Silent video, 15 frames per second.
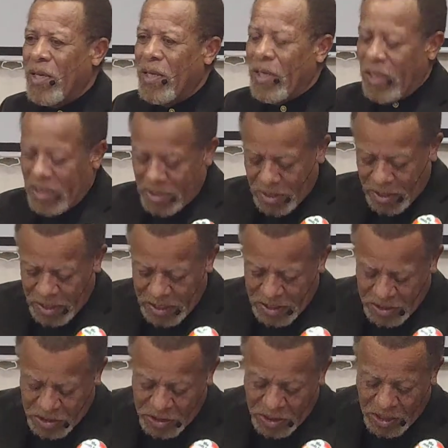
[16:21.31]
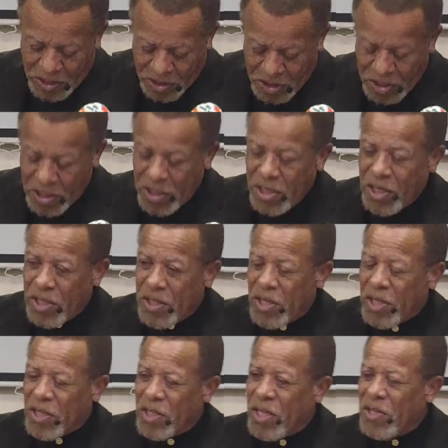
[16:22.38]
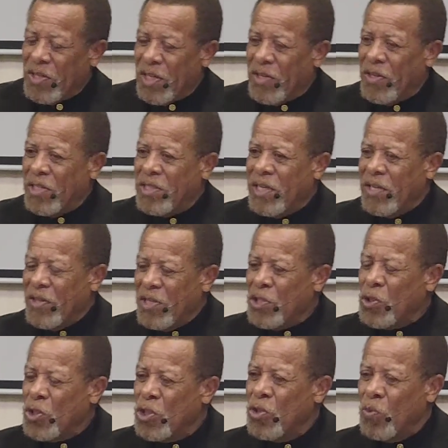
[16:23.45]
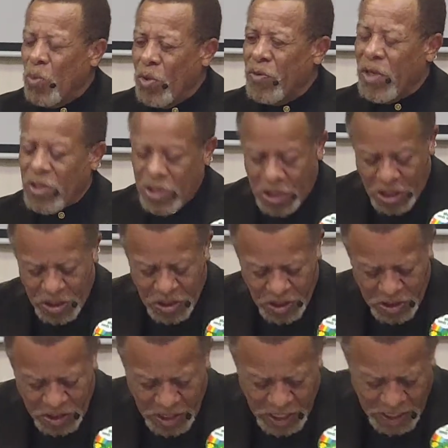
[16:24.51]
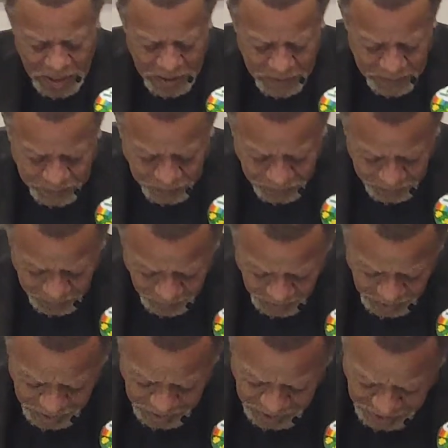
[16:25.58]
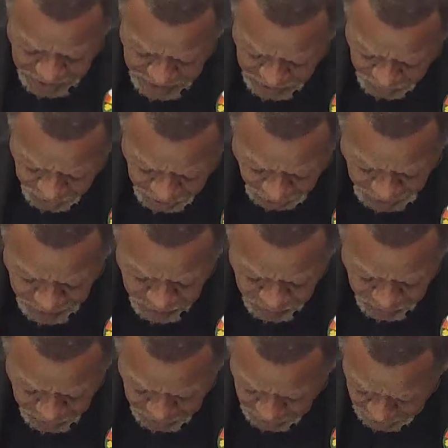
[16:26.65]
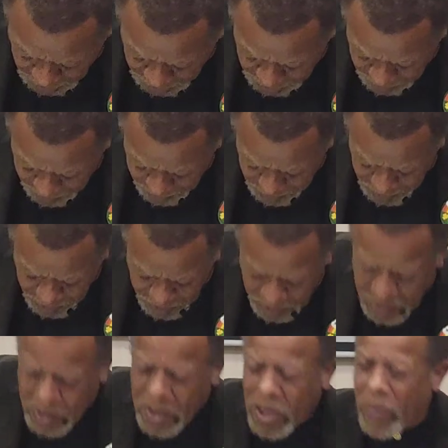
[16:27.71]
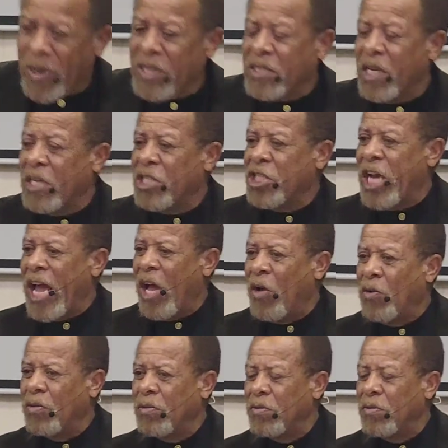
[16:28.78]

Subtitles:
Listen to this. This is the word that Jesus said. He said the gospel of the kingdom. Everybody say shall.